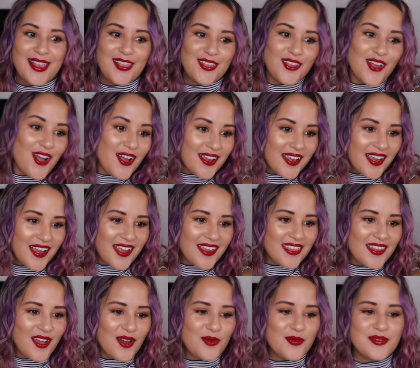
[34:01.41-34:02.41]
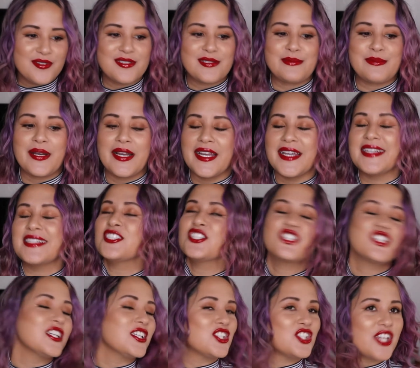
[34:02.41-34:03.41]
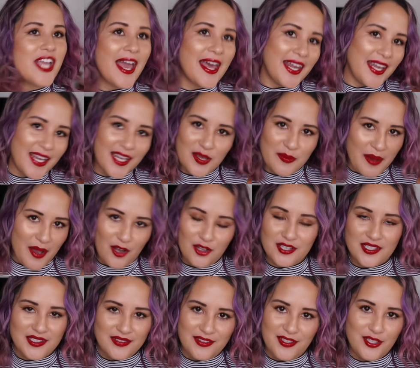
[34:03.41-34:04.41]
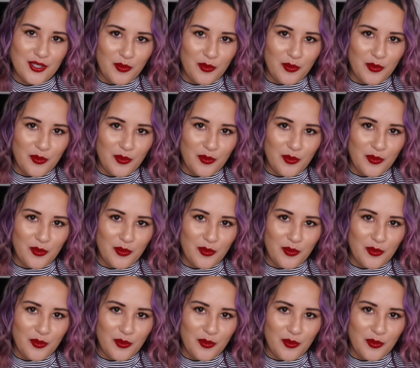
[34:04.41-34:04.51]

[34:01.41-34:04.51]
look and that was my chit-chatting about living